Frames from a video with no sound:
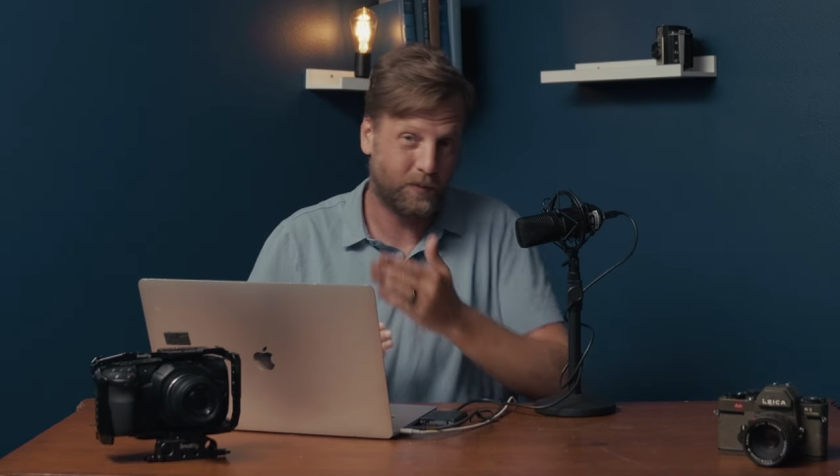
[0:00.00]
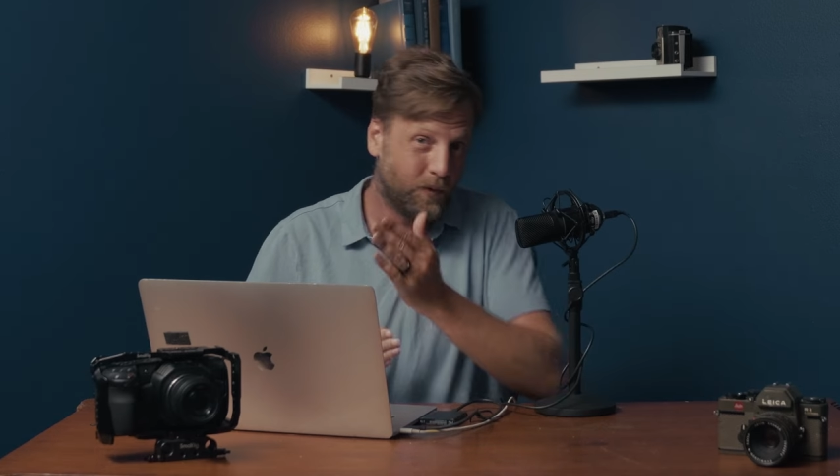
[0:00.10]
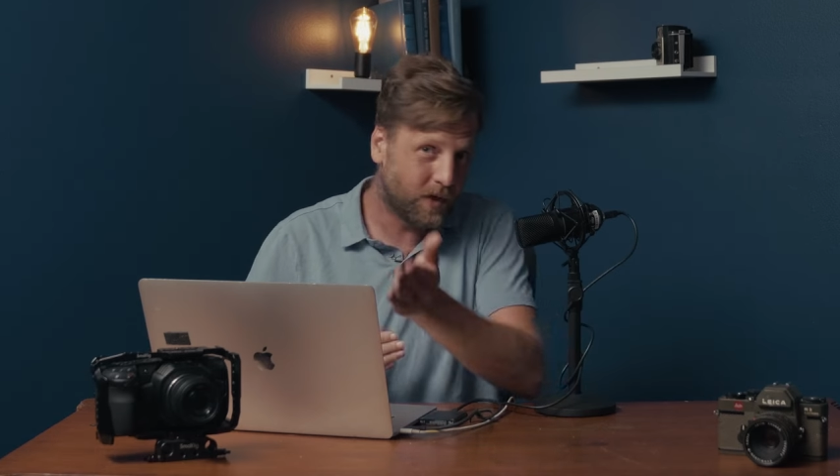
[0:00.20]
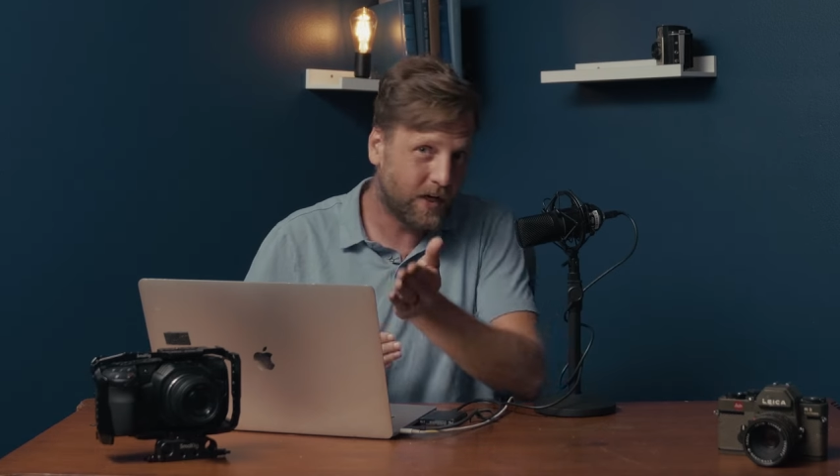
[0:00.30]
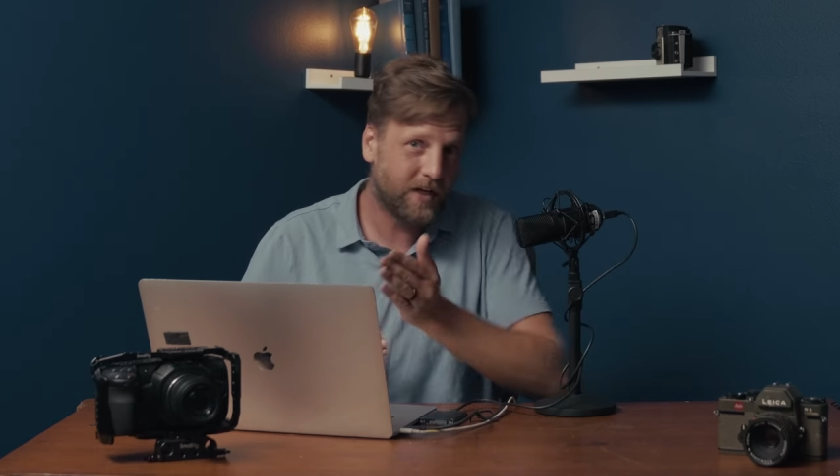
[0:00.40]
and
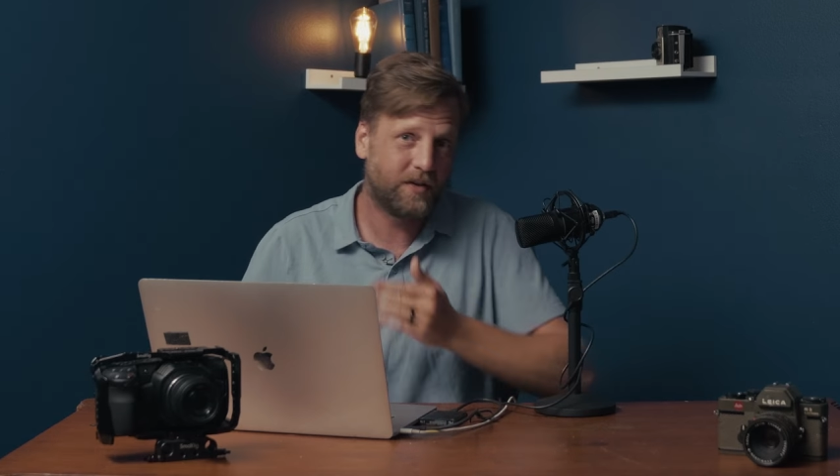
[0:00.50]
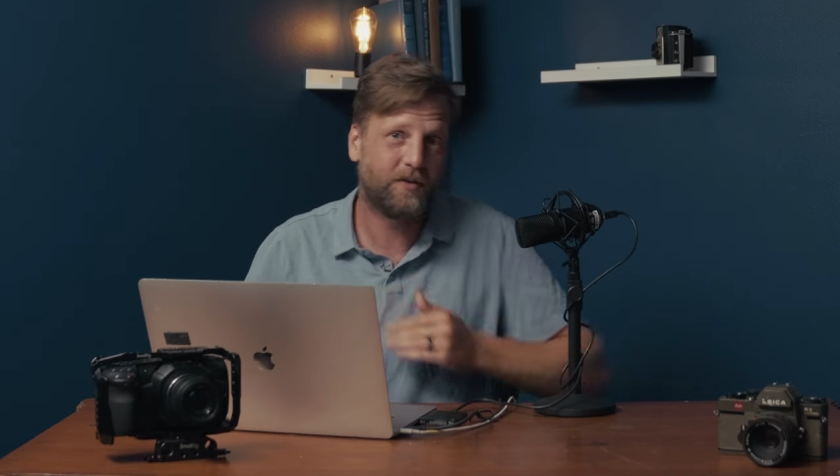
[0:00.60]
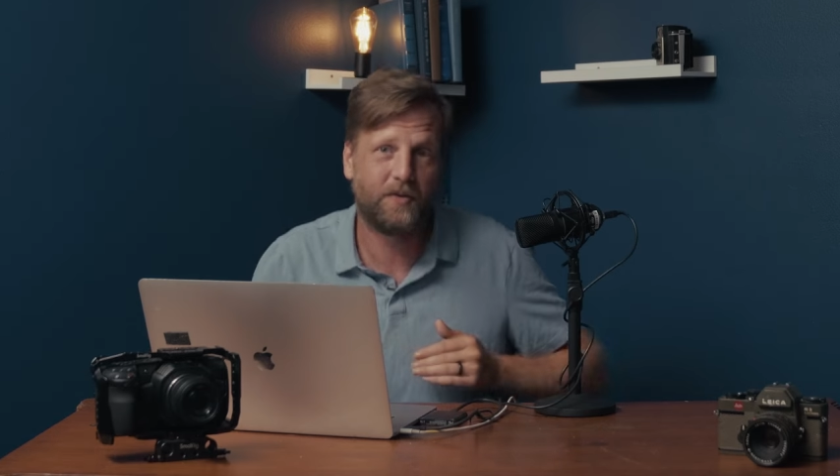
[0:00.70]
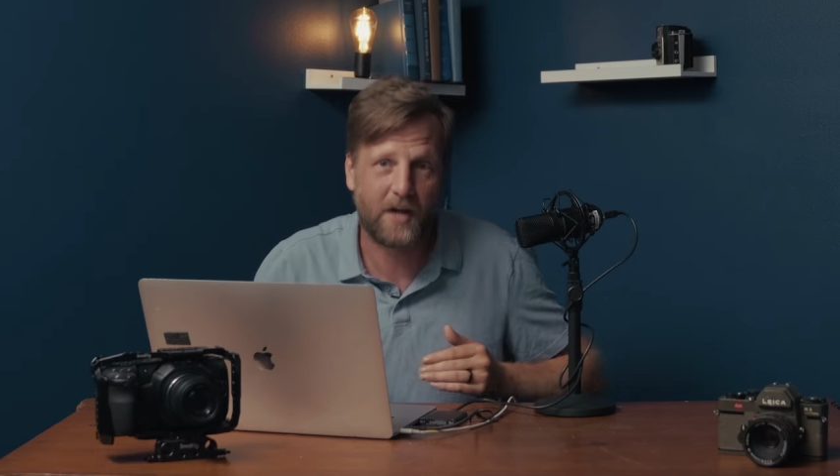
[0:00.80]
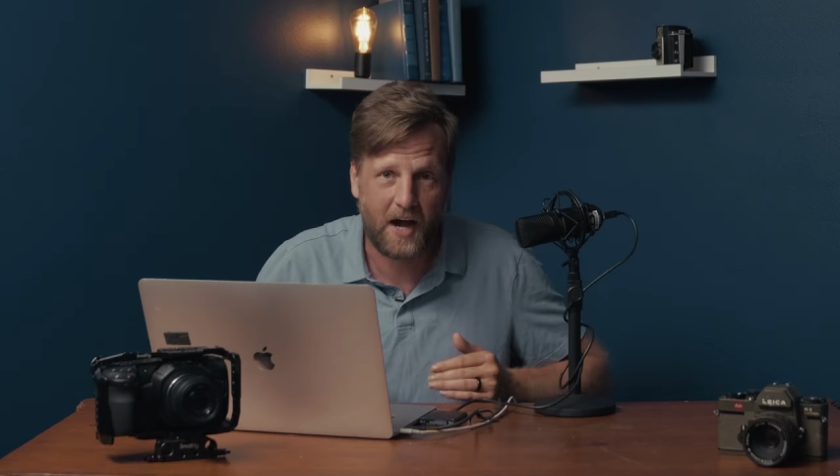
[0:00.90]
we'll get
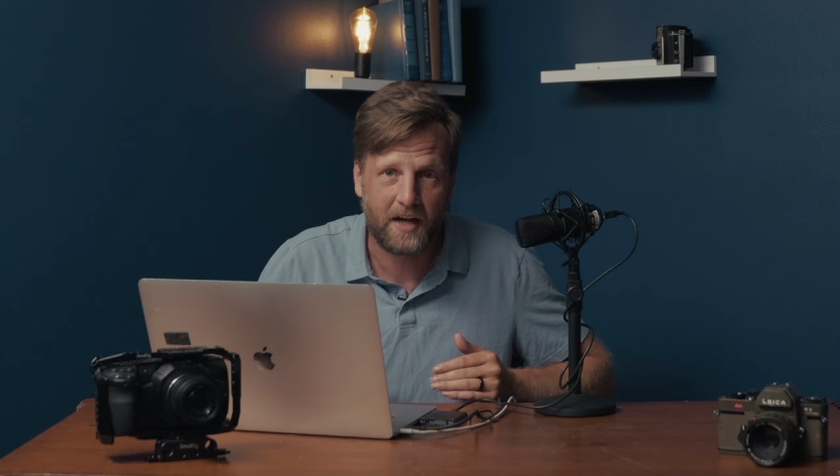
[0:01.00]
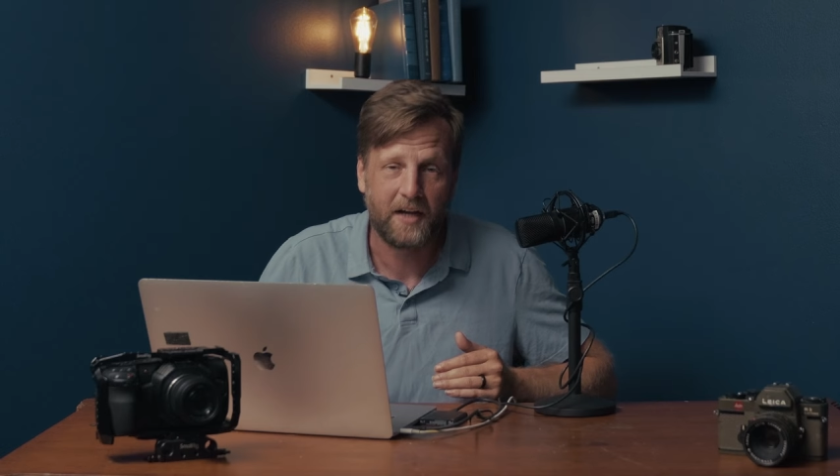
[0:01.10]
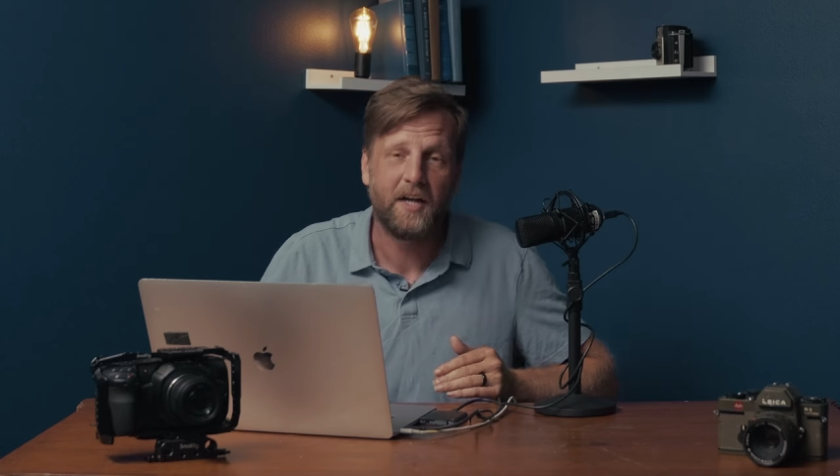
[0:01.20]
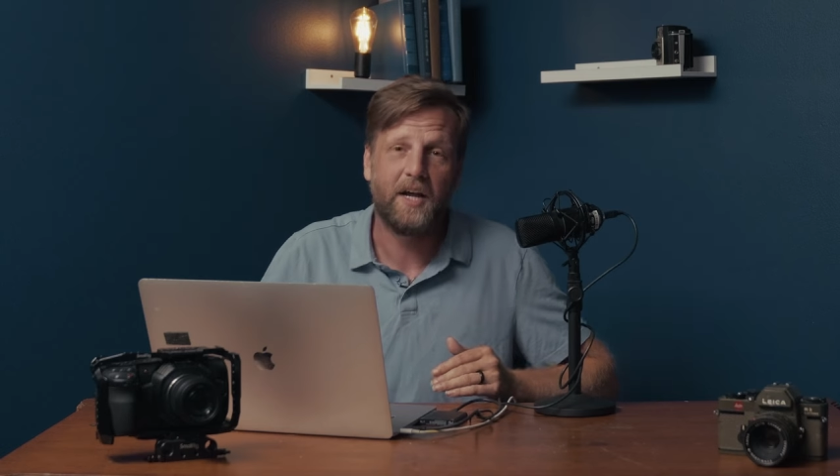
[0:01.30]
into that